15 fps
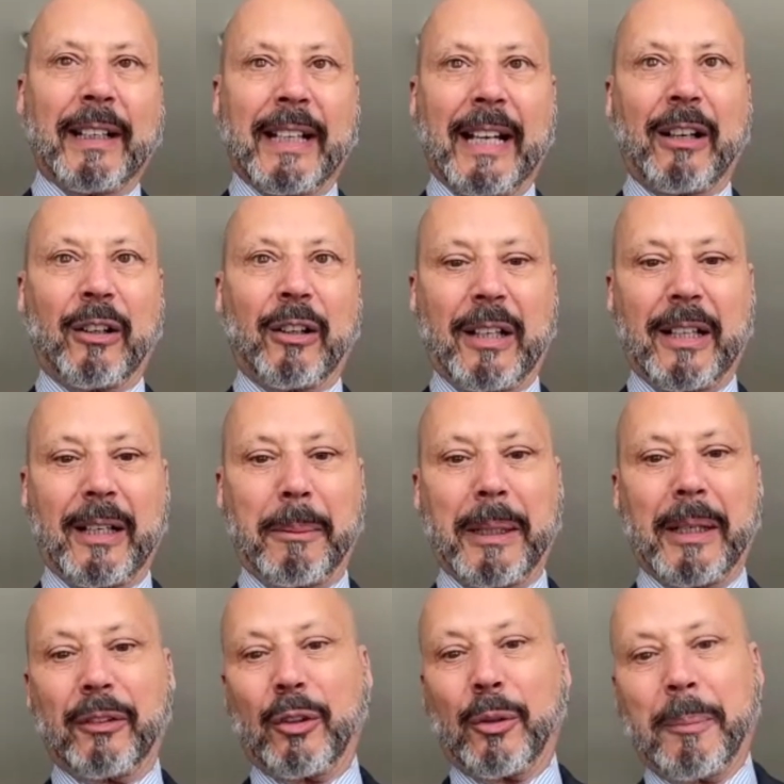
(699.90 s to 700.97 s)
out a lot
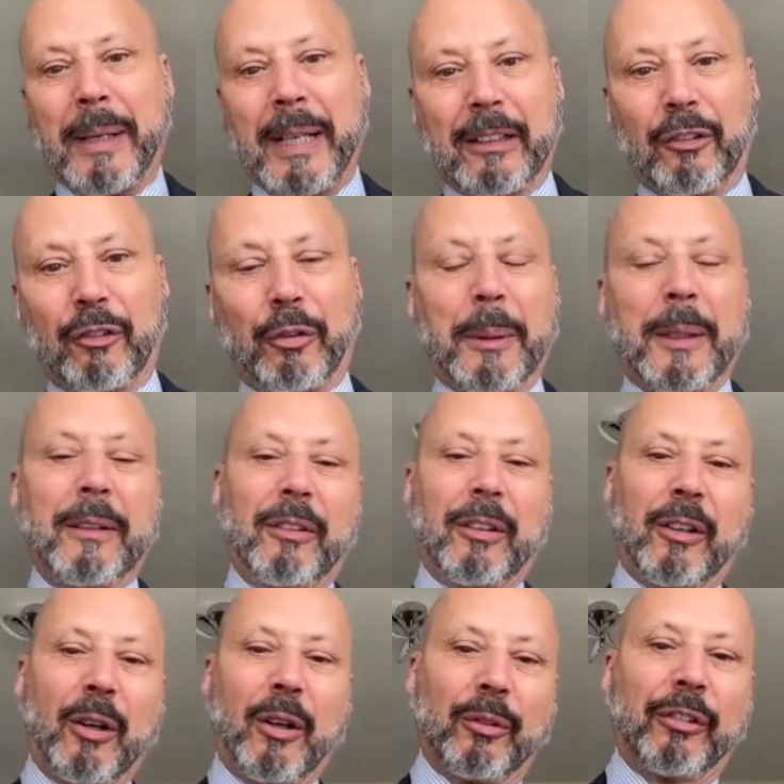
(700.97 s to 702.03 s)
about your management, your
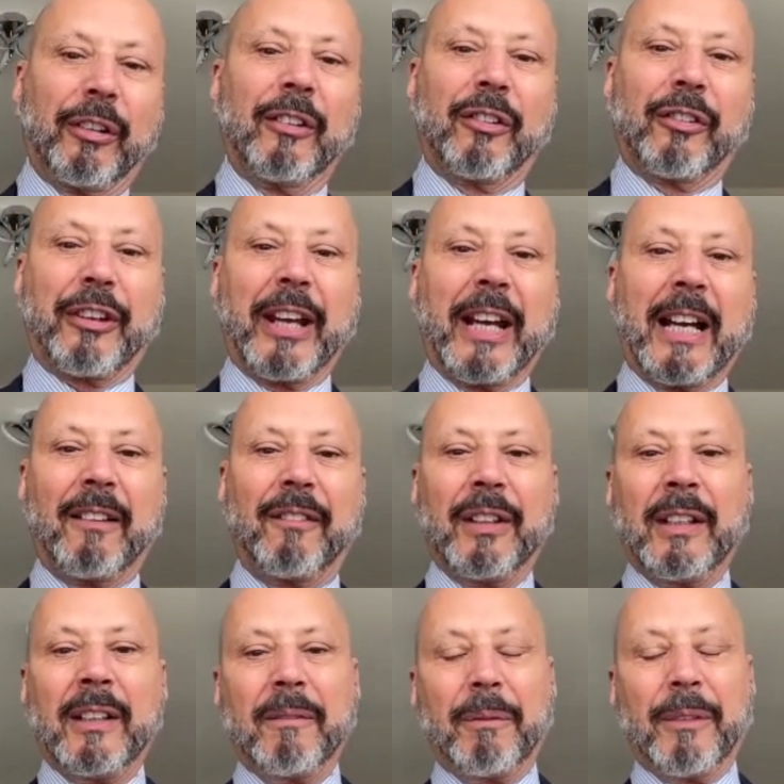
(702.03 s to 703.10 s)
coaching staff,
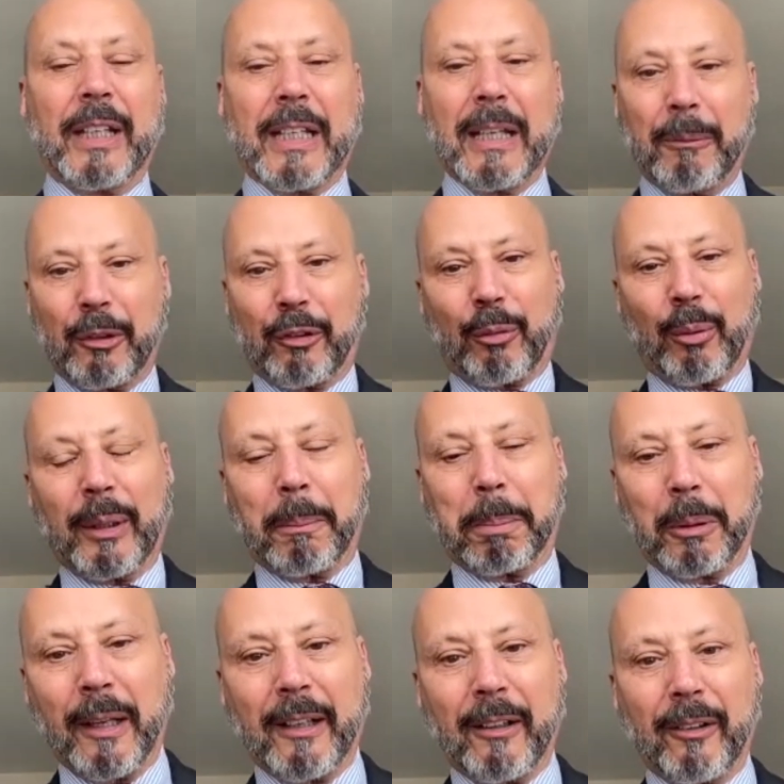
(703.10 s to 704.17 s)
the chemistry of
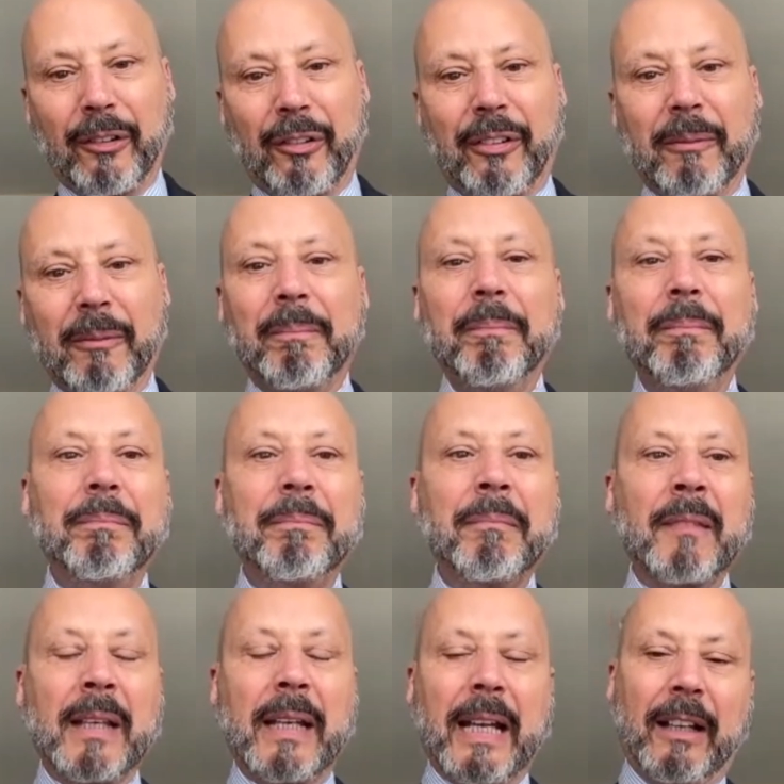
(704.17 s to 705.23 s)
players,
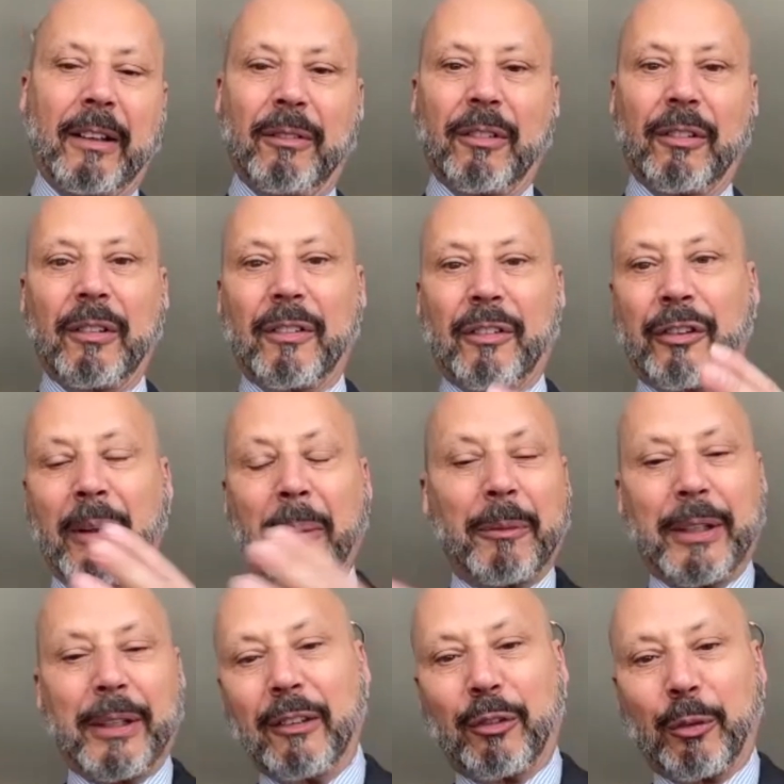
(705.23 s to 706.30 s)
and some
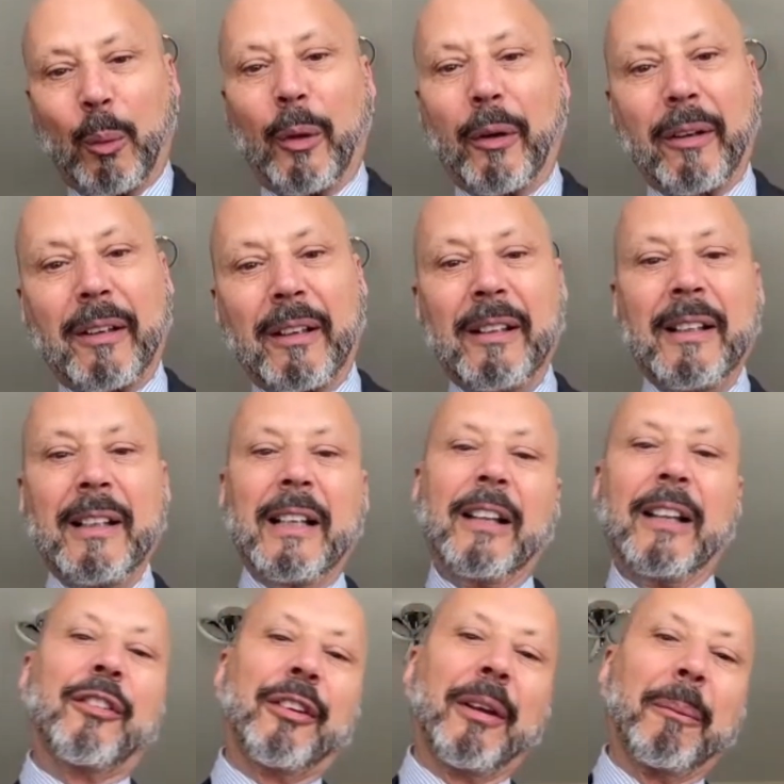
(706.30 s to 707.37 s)
things work and
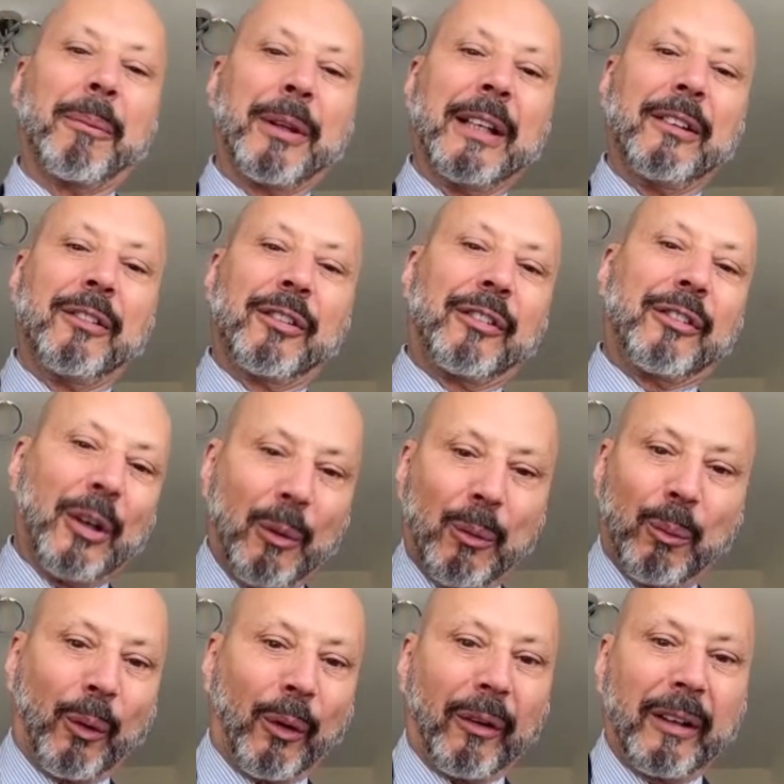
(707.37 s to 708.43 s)
some things don't
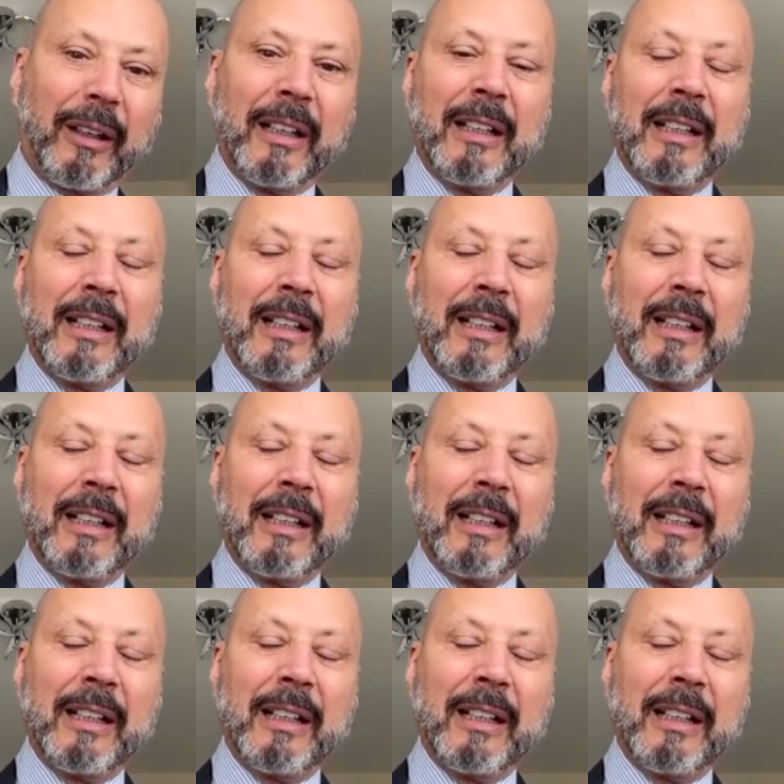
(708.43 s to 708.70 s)
work.